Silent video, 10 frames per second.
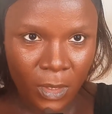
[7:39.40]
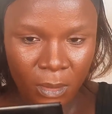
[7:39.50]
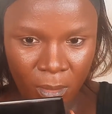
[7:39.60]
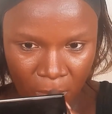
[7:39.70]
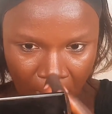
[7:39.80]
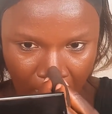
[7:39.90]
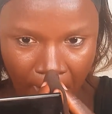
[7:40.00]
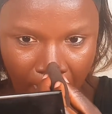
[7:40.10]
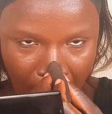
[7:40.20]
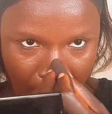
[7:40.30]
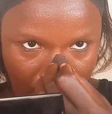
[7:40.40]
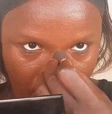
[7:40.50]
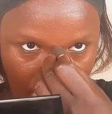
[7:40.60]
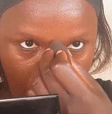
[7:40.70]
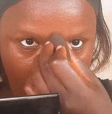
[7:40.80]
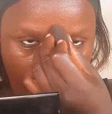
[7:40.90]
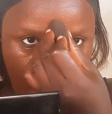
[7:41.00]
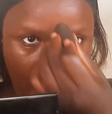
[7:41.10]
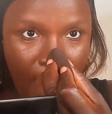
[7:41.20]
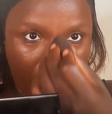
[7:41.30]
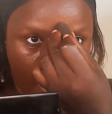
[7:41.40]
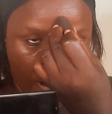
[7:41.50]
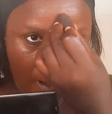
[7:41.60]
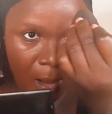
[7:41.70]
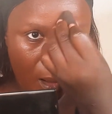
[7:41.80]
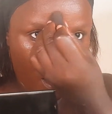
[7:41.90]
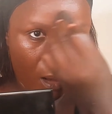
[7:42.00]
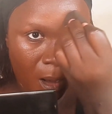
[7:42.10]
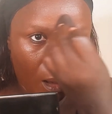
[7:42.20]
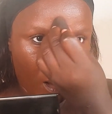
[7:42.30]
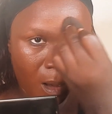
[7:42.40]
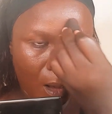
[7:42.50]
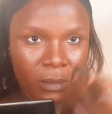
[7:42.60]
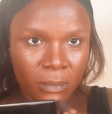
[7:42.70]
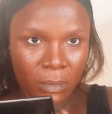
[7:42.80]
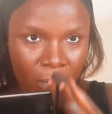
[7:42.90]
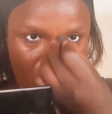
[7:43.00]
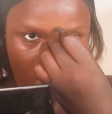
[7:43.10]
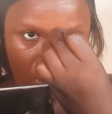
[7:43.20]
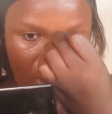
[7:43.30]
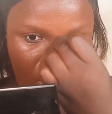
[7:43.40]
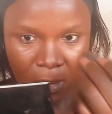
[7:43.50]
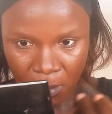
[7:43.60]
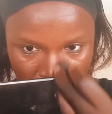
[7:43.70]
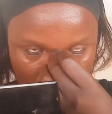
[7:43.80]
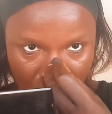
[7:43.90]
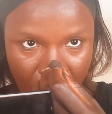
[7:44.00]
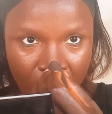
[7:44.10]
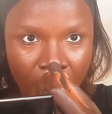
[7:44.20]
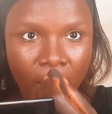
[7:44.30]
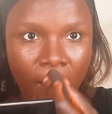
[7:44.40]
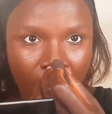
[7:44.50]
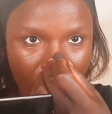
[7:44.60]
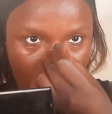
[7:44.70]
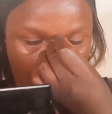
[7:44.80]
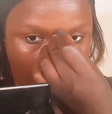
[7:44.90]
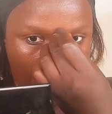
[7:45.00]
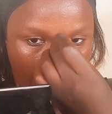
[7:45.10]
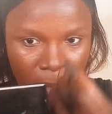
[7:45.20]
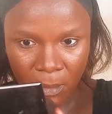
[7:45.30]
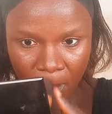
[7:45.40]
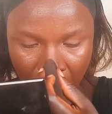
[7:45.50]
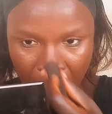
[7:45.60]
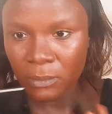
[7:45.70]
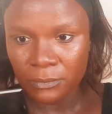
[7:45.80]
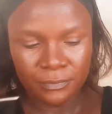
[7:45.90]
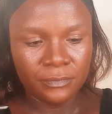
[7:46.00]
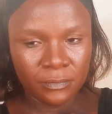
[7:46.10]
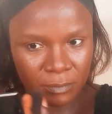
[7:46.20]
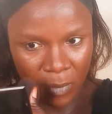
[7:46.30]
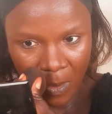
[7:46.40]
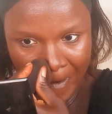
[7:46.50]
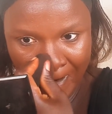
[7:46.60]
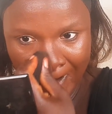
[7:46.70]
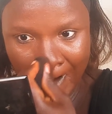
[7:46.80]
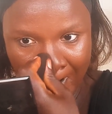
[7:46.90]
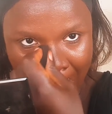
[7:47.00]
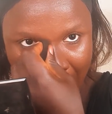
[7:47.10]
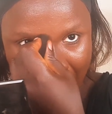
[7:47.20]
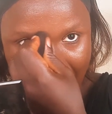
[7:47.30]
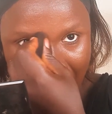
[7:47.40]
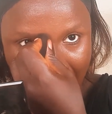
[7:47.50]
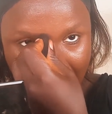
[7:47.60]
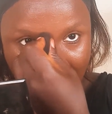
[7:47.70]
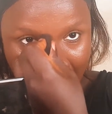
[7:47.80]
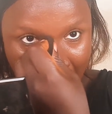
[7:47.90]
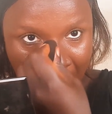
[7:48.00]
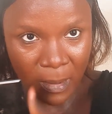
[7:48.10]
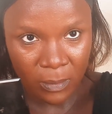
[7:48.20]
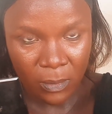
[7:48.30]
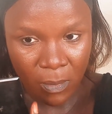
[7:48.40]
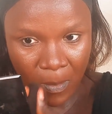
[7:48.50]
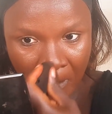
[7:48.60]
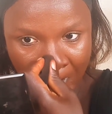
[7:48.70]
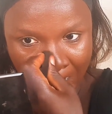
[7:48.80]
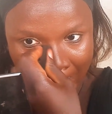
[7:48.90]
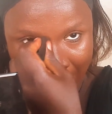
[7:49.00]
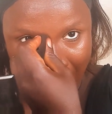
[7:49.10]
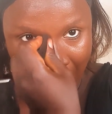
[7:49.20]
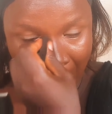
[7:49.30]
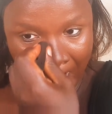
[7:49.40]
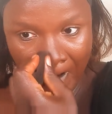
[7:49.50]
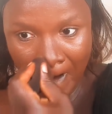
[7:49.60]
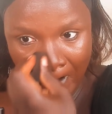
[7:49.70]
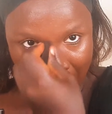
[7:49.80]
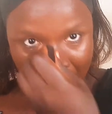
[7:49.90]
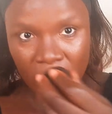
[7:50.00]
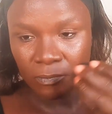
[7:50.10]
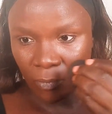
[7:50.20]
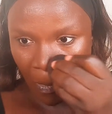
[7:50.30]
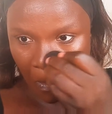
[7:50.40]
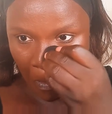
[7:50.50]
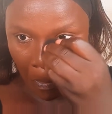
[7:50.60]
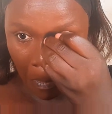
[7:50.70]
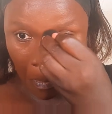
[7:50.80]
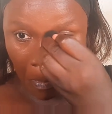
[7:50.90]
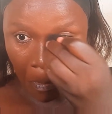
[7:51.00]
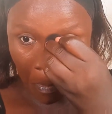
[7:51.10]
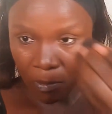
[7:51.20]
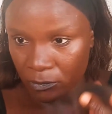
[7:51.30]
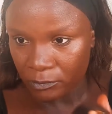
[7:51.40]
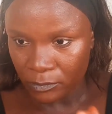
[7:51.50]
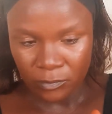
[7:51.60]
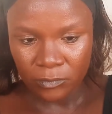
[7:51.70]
so I'm doing this, I'm blending it into the forehead like with the highlighting shade that I put there, and then I'm going to go in and press in the contour as well so that everything is just